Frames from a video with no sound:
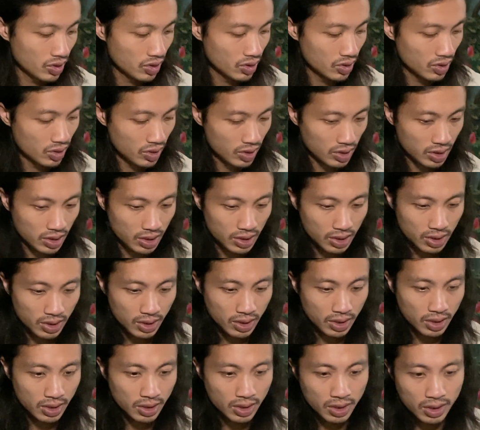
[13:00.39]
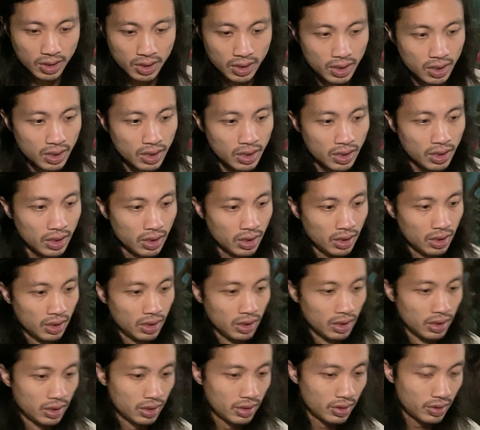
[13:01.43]

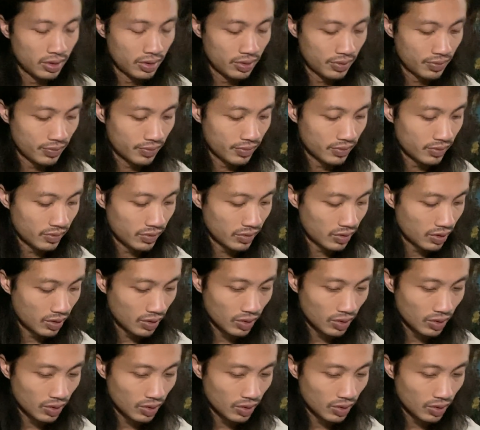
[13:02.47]
Nobody speaks.